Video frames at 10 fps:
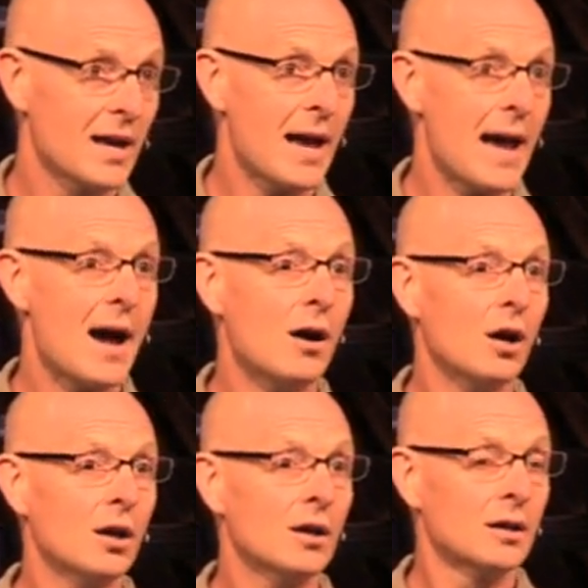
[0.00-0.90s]
How
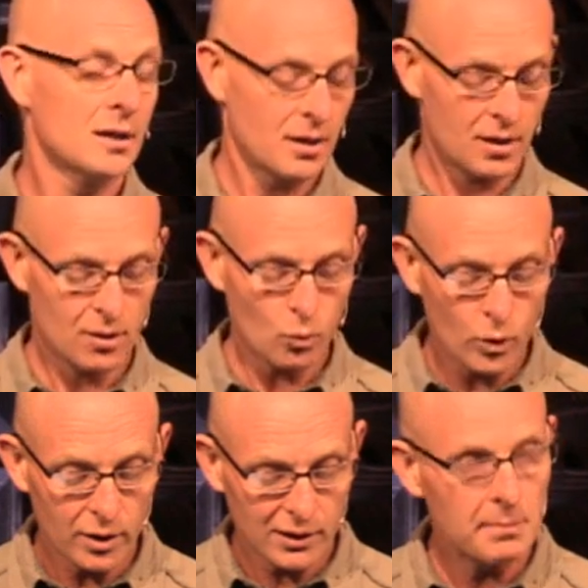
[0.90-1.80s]
uh,
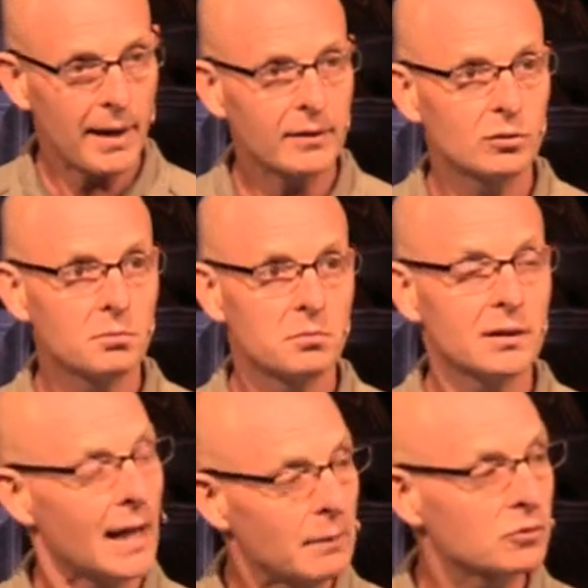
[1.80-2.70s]
willing am I to admit
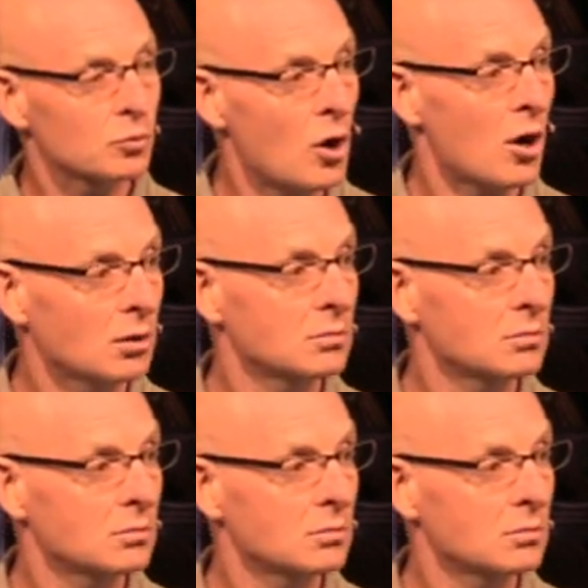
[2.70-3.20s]
I was wrong?